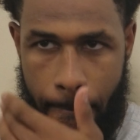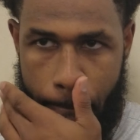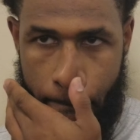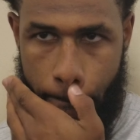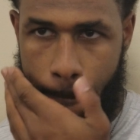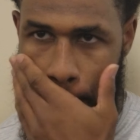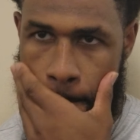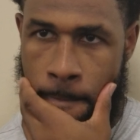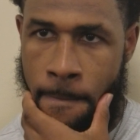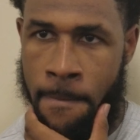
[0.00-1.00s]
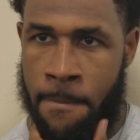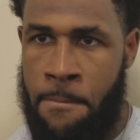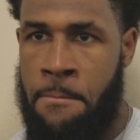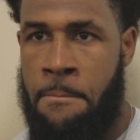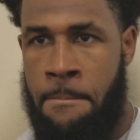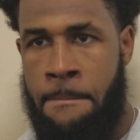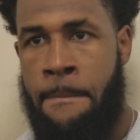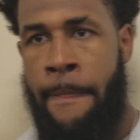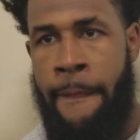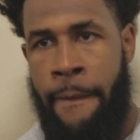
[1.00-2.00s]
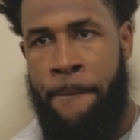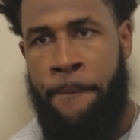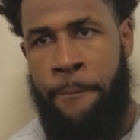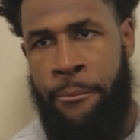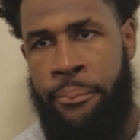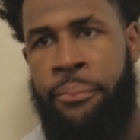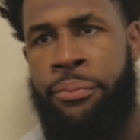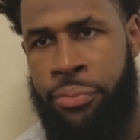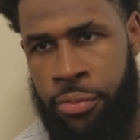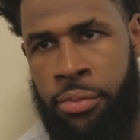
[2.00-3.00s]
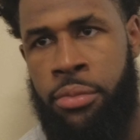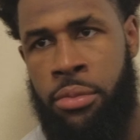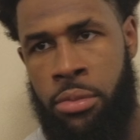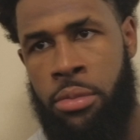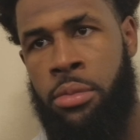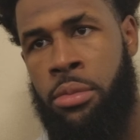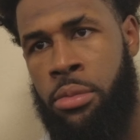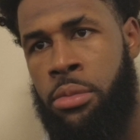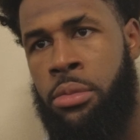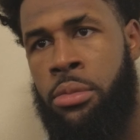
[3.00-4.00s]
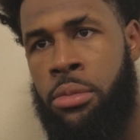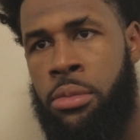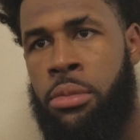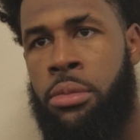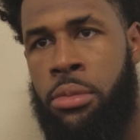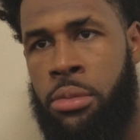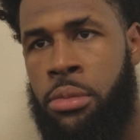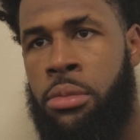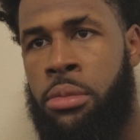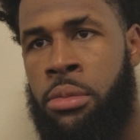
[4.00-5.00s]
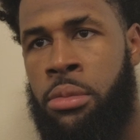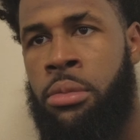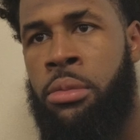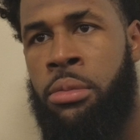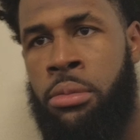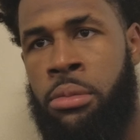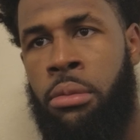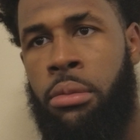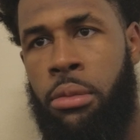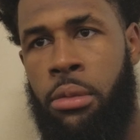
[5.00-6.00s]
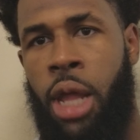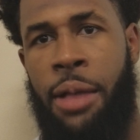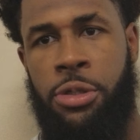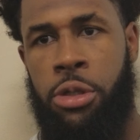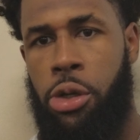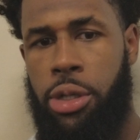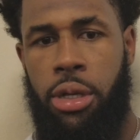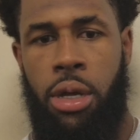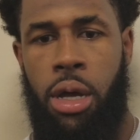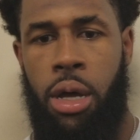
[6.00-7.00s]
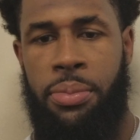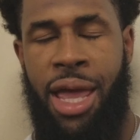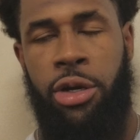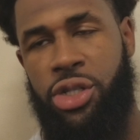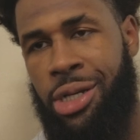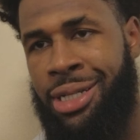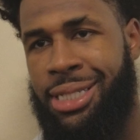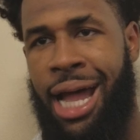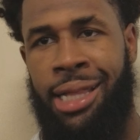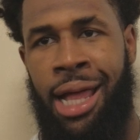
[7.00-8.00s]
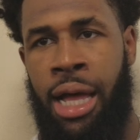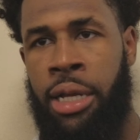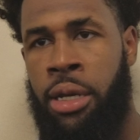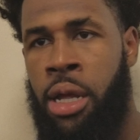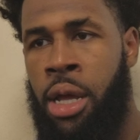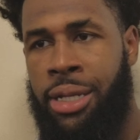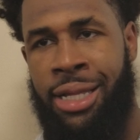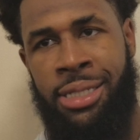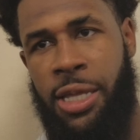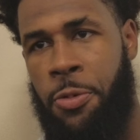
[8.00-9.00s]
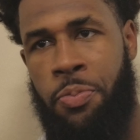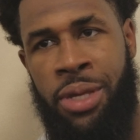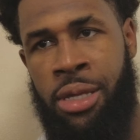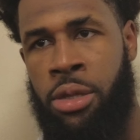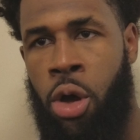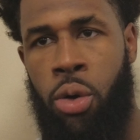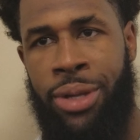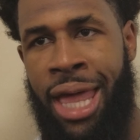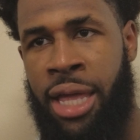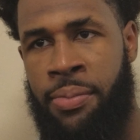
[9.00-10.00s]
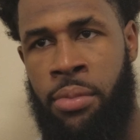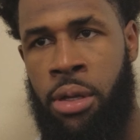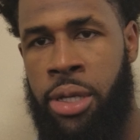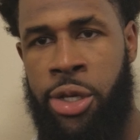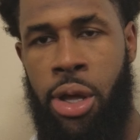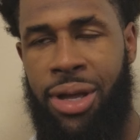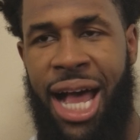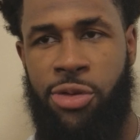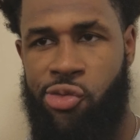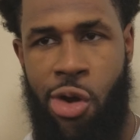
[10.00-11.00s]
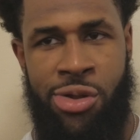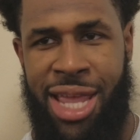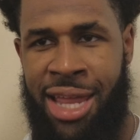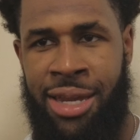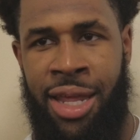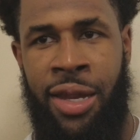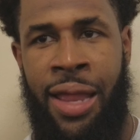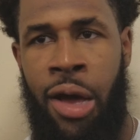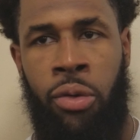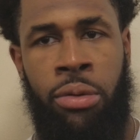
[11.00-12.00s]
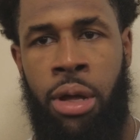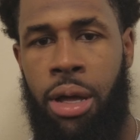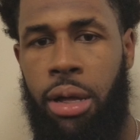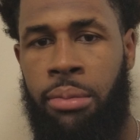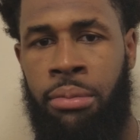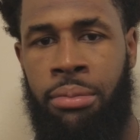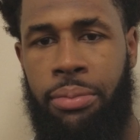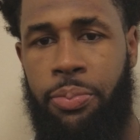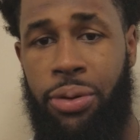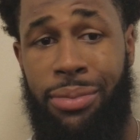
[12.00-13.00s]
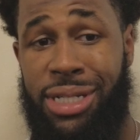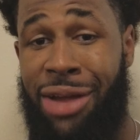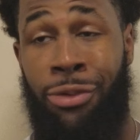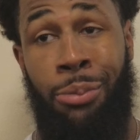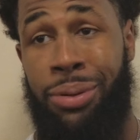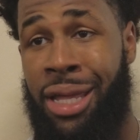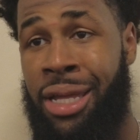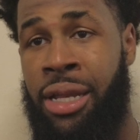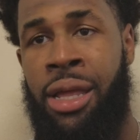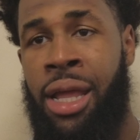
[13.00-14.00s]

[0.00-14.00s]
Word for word: way to end the home season with just everybody getting in, the huge win, just a lot of fun, a lot of festive atmosphere out there? Absolutely. Um, the energy on the sideline, didn't skip a beat the whole game. You know, guys were really came in and out. Um, pretty much everyone played